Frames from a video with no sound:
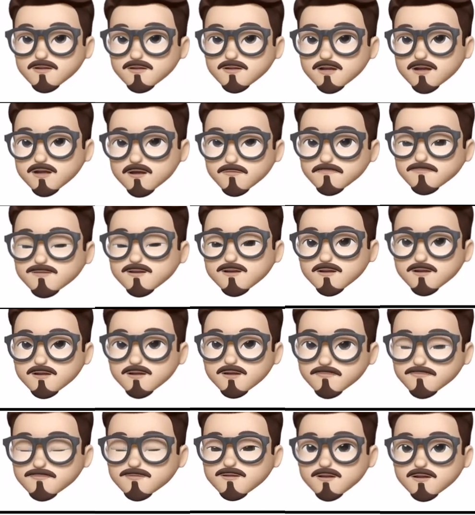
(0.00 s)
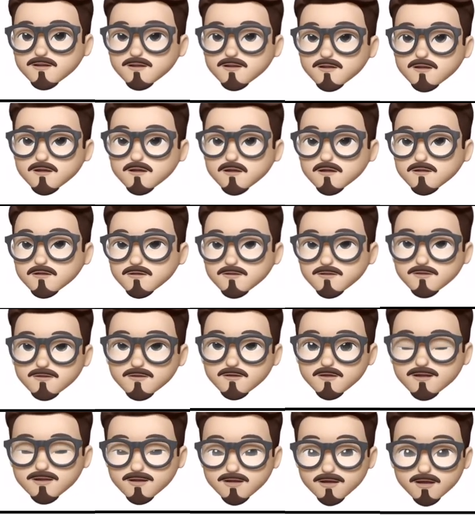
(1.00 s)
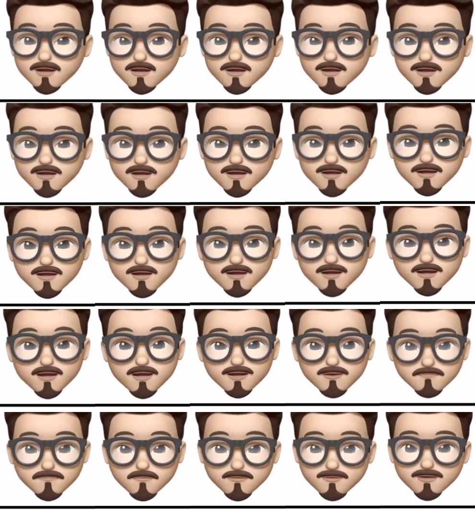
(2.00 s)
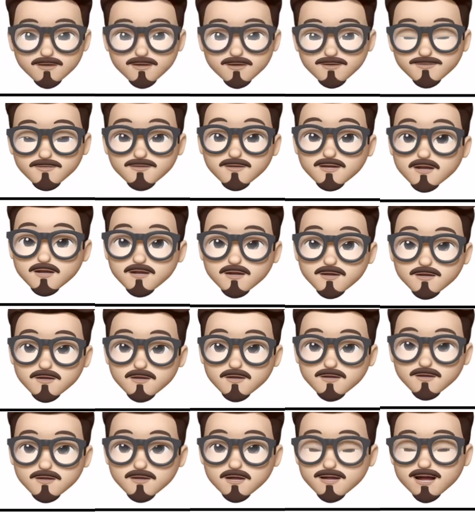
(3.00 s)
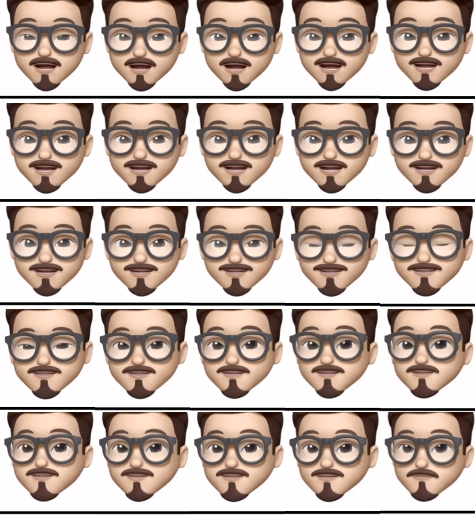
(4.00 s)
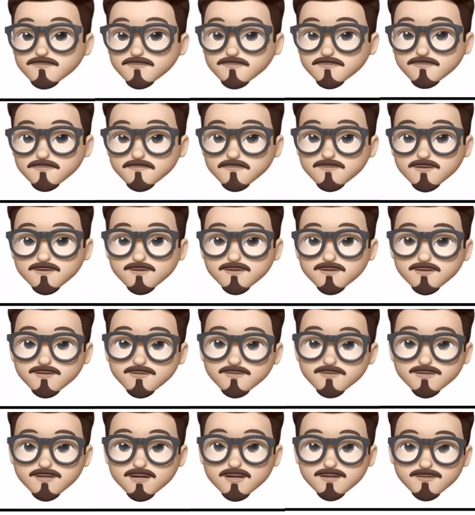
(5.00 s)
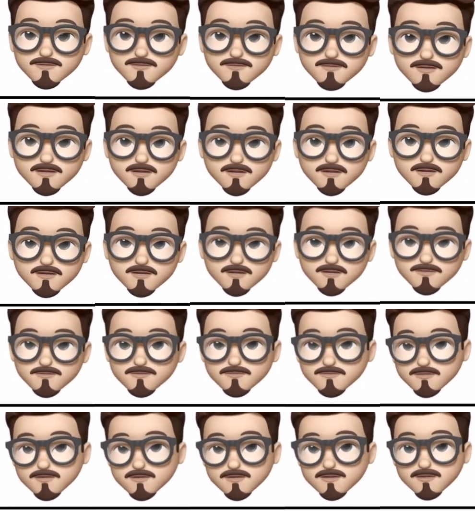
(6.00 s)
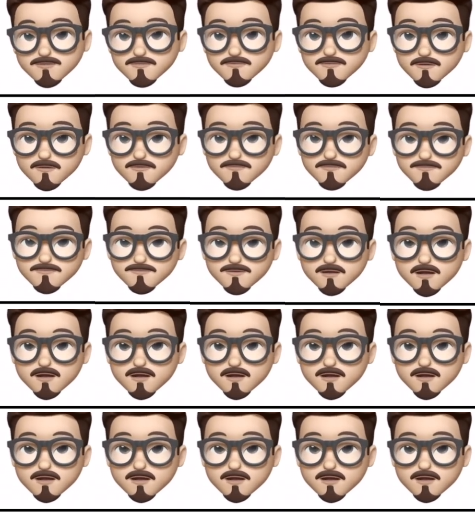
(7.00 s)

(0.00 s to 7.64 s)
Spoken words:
Now I'm currently working on Harry Potter's hairline, which is just a series of